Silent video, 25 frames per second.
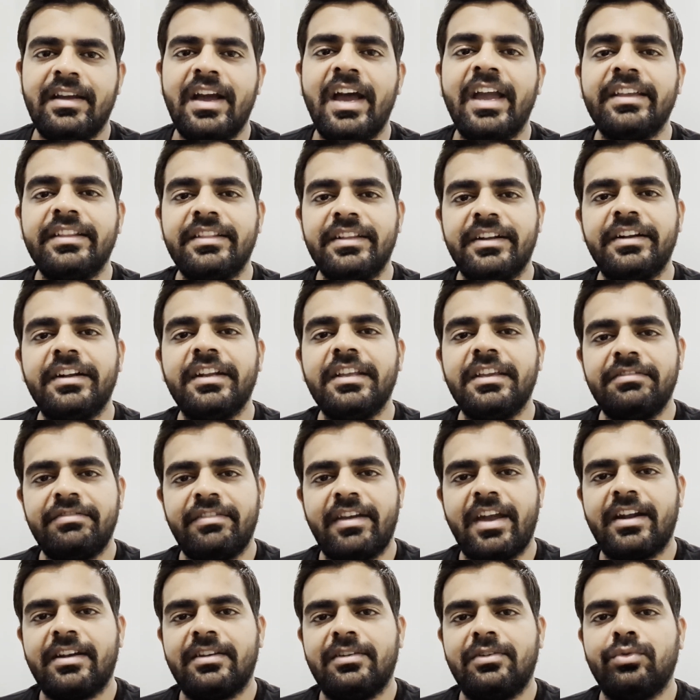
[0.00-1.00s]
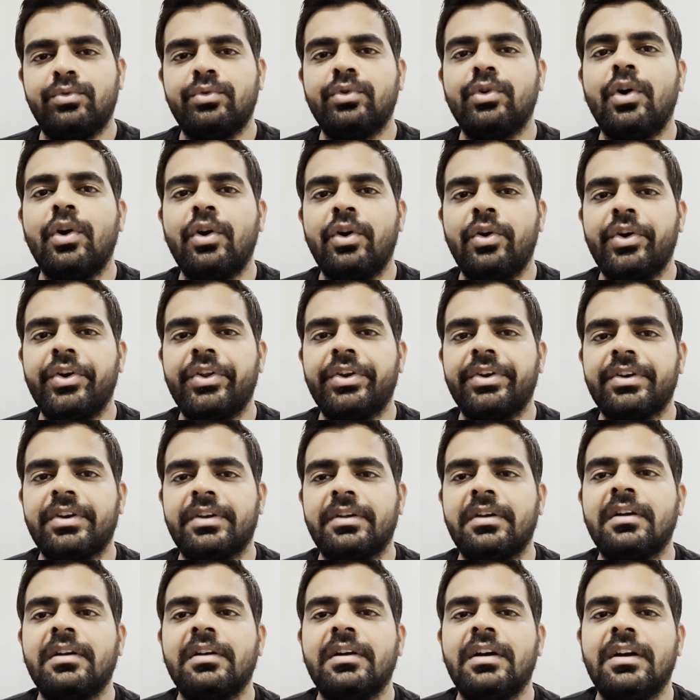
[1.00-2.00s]
either de facto or
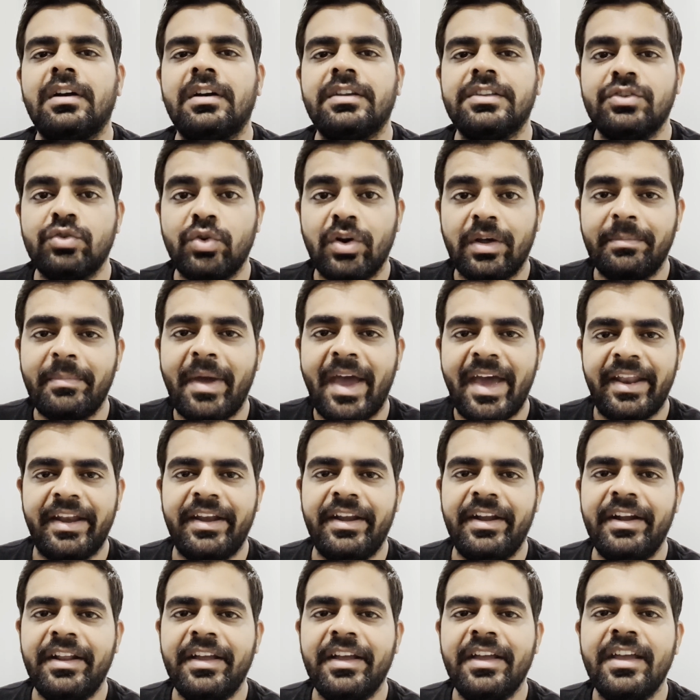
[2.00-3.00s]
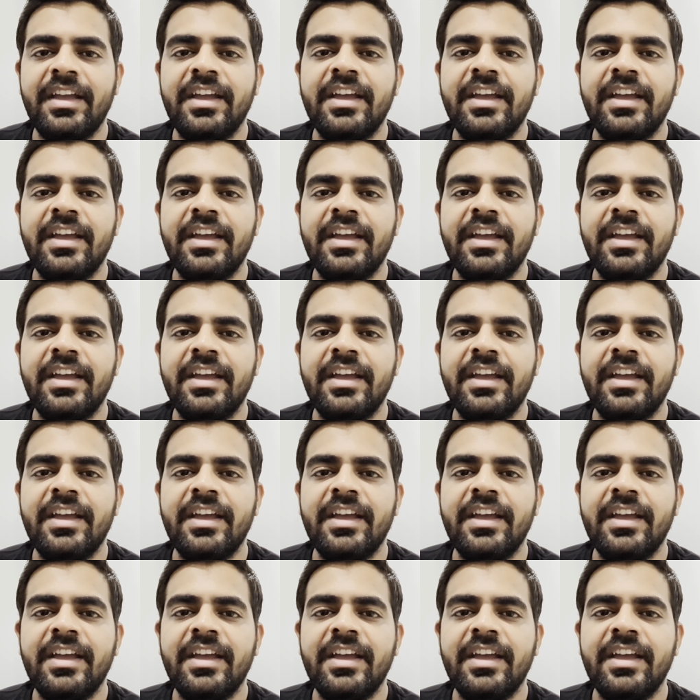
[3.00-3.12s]
you are married,